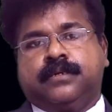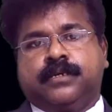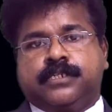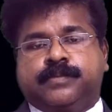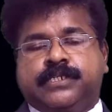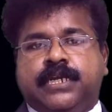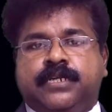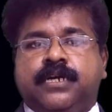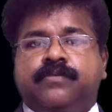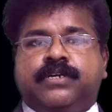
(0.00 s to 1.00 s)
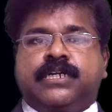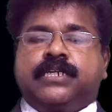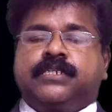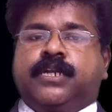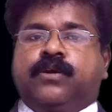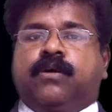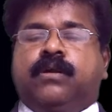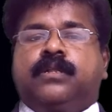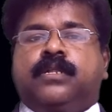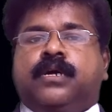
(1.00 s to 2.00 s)
Especially in Gulf countries and
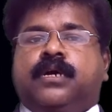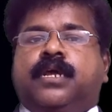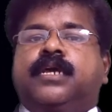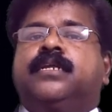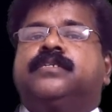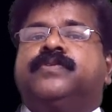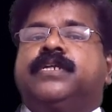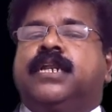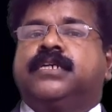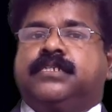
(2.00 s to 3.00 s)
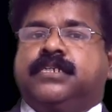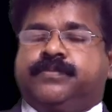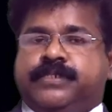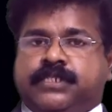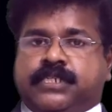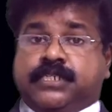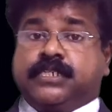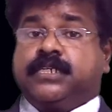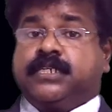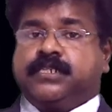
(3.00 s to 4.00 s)
all, the rain is very less, especially
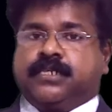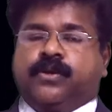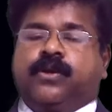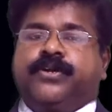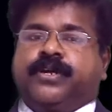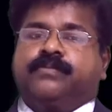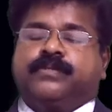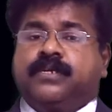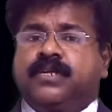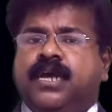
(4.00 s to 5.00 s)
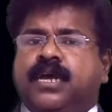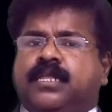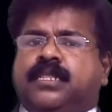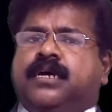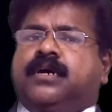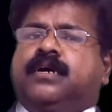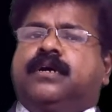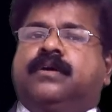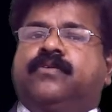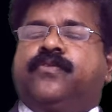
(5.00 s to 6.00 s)
desert areas and all, you can observe
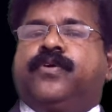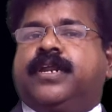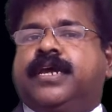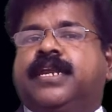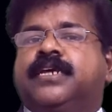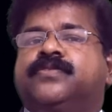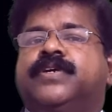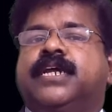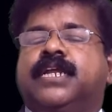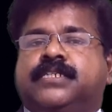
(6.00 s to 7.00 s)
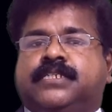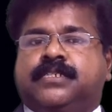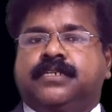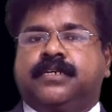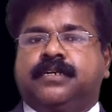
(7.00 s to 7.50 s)
the rain is very less.